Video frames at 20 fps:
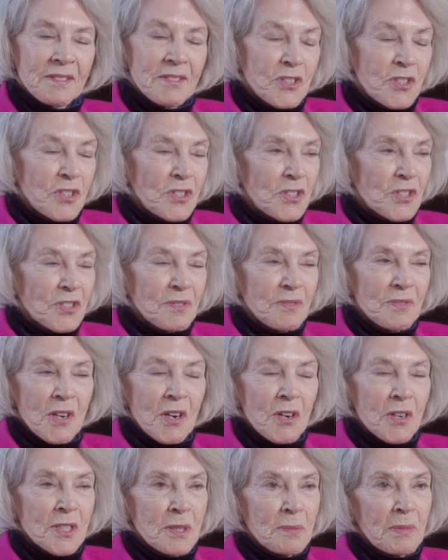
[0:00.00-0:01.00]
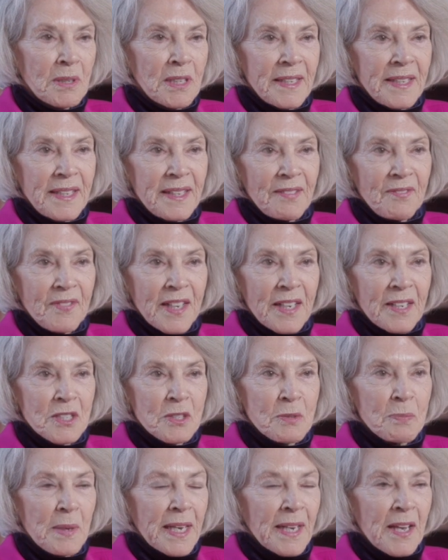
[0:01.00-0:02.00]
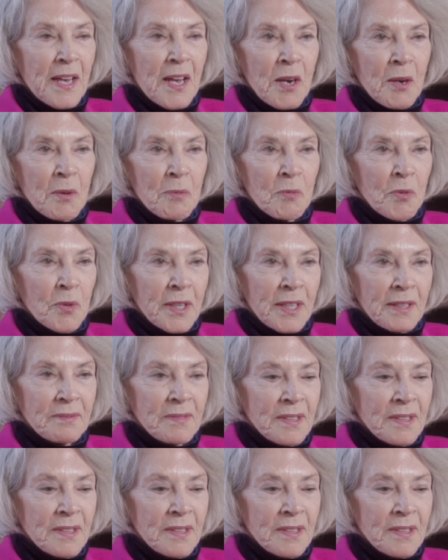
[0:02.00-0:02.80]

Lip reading: It's just hard to believe that a spec home would